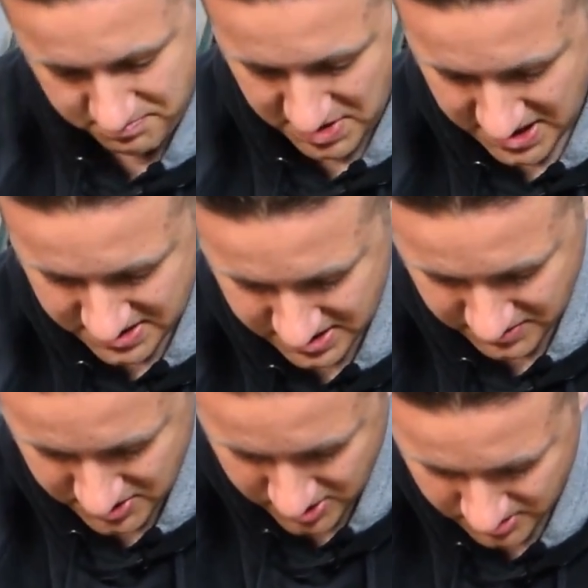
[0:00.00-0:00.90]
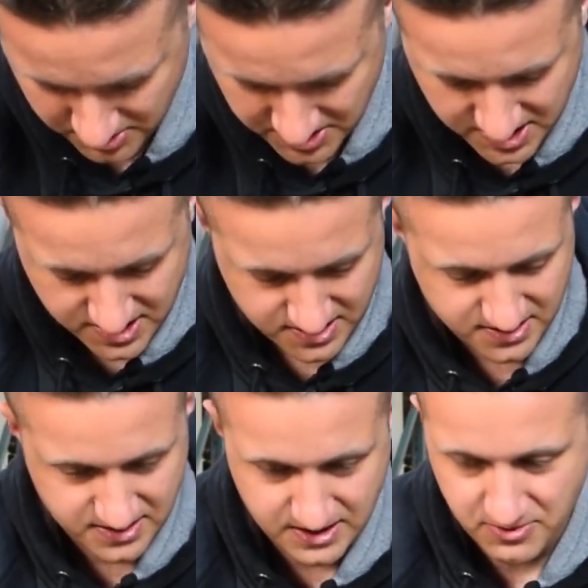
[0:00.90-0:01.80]
piece of the turbo kit
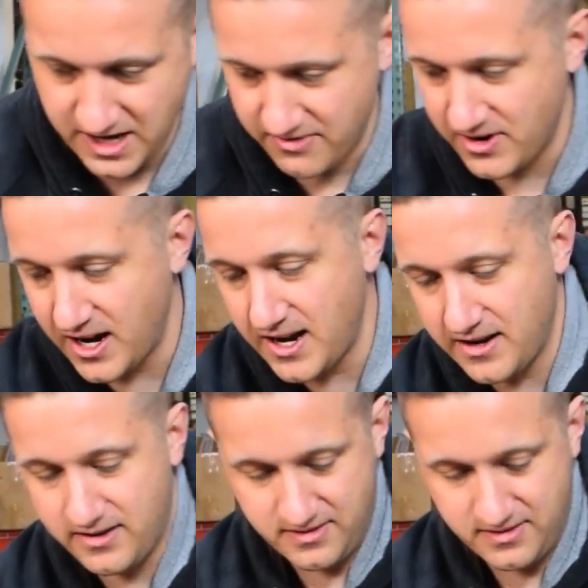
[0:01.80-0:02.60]
that we have not